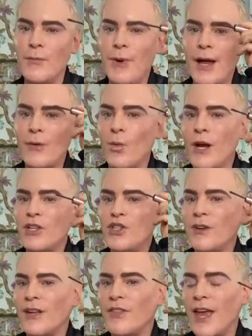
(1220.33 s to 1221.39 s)
but once
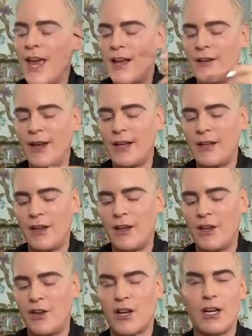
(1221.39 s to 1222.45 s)
you get the hang of it,
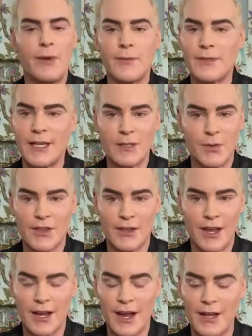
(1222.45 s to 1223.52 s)
you're gonna be obsessed with it
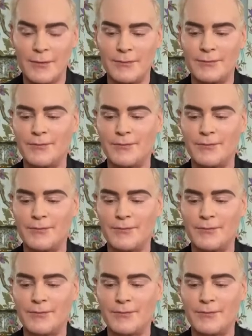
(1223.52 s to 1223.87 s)
like I am.